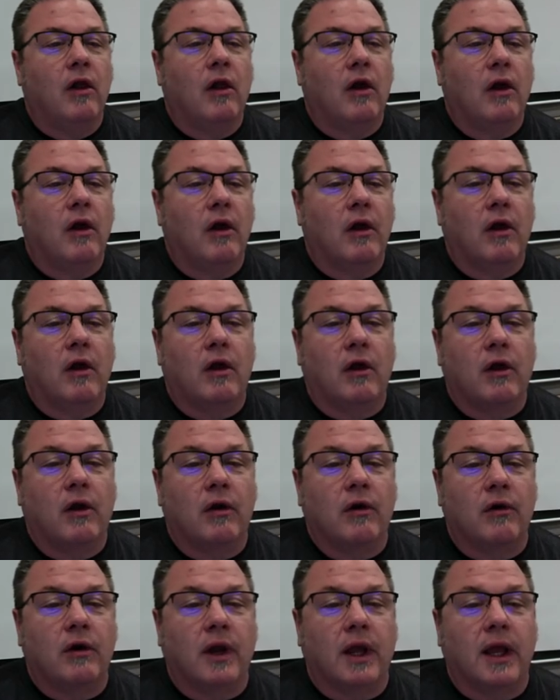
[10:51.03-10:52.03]

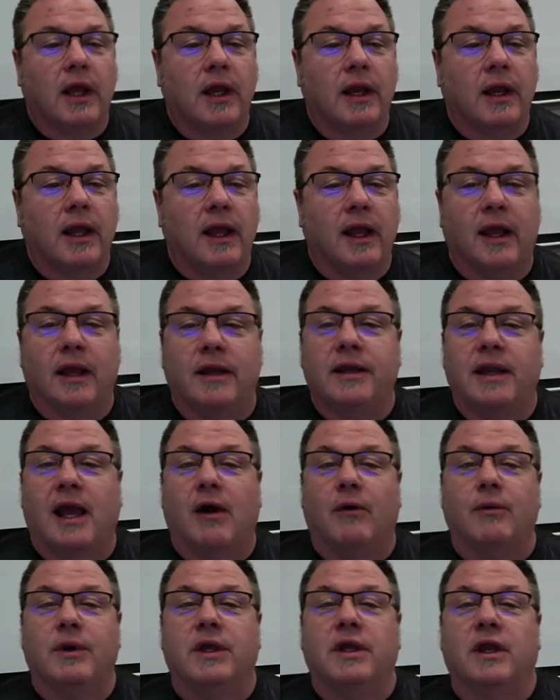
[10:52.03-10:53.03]
All right, and now
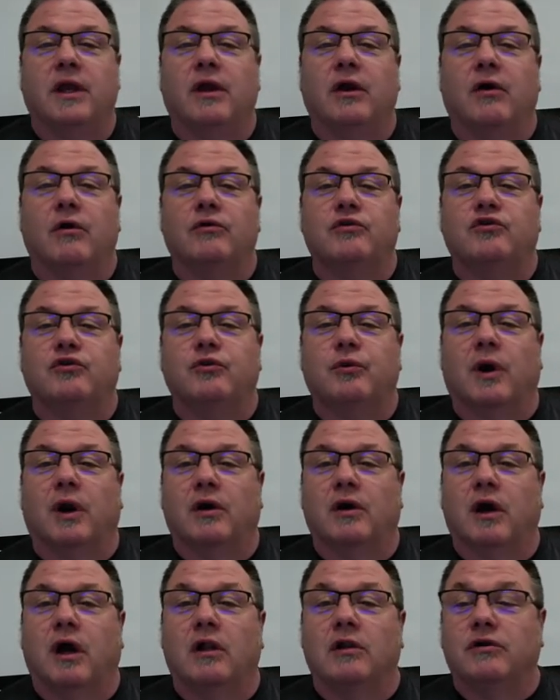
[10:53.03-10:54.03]
we can go to our
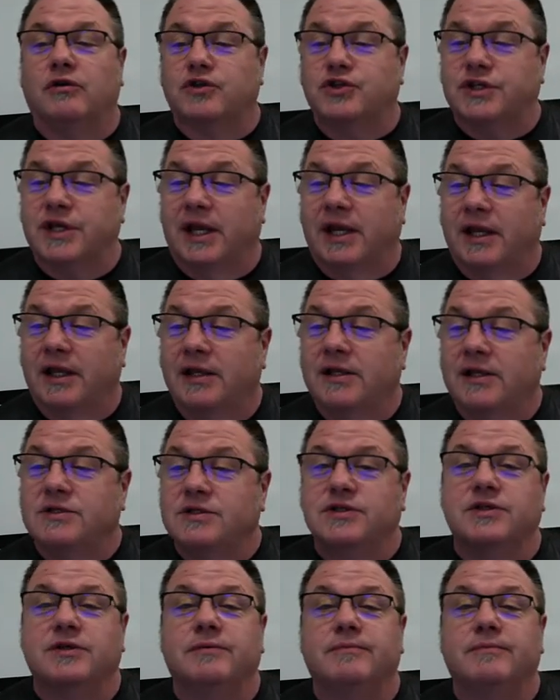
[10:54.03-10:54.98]
color settings.